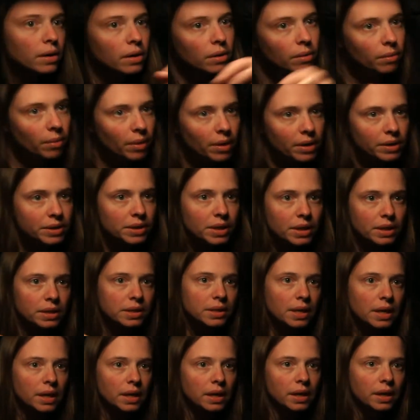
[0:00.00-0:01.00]
We're just gonna
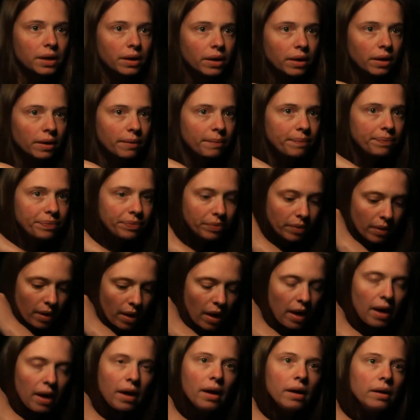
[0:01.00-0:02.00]
sit here,
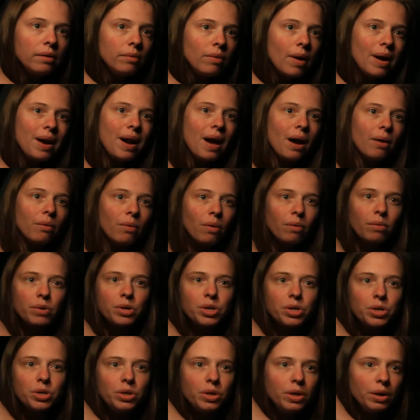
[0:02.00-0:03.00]
and right now what we're
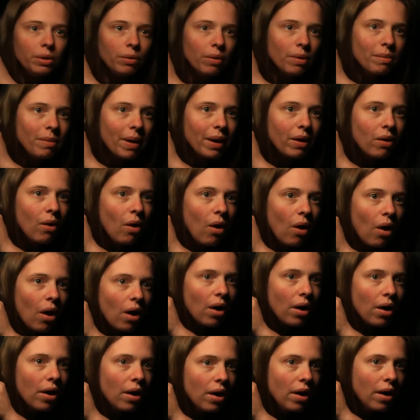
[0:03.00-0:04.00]
shooting, we're in my
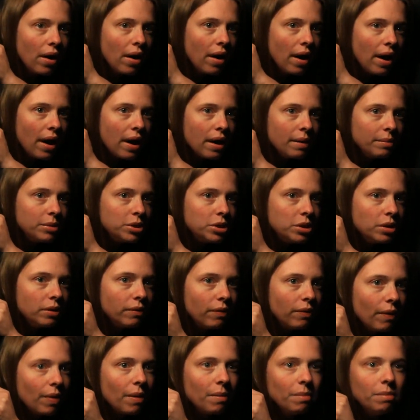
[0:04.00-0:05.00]
car, and I'm shooting
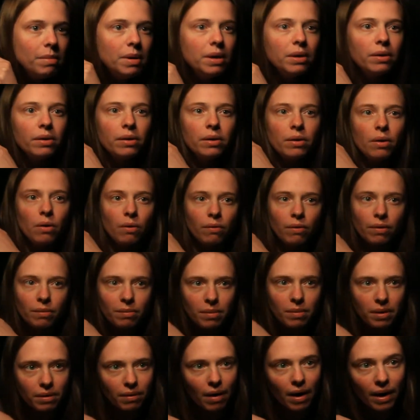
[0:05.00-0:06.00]
from the mirror over to
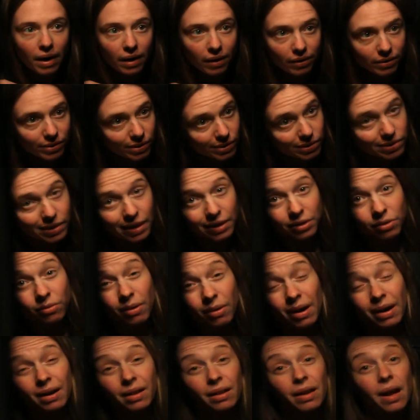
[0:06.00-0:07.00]
me right here, so it's not
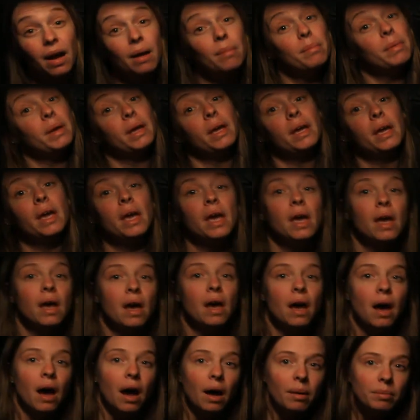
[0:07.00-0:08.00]
directly on me.
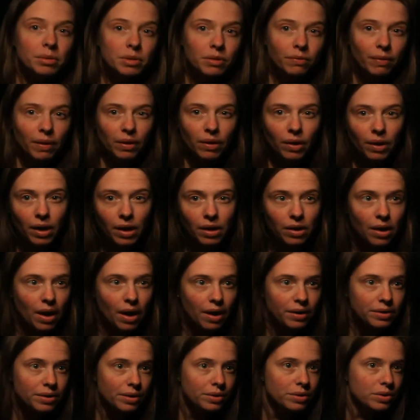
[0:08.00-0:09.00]
So if I look at you
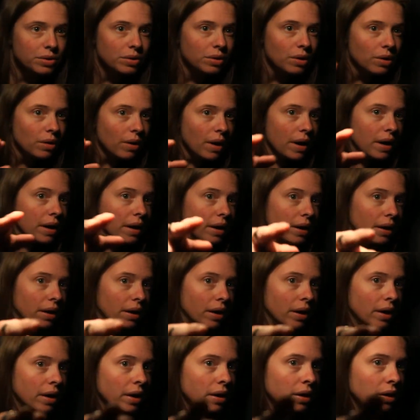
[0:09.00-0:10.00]
guys, I'll just look right here.
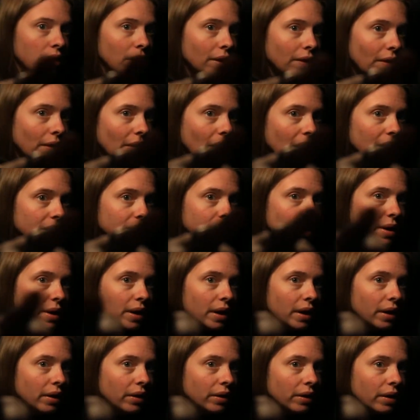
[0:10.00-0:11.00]
You get the lens right
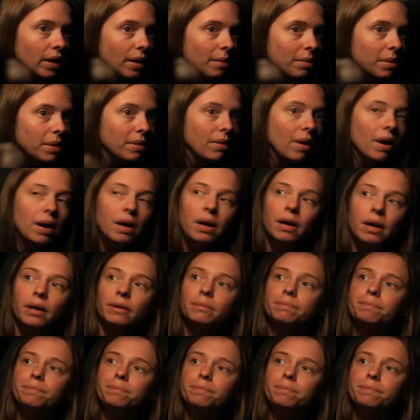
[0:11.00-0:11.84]
here, you get me right here.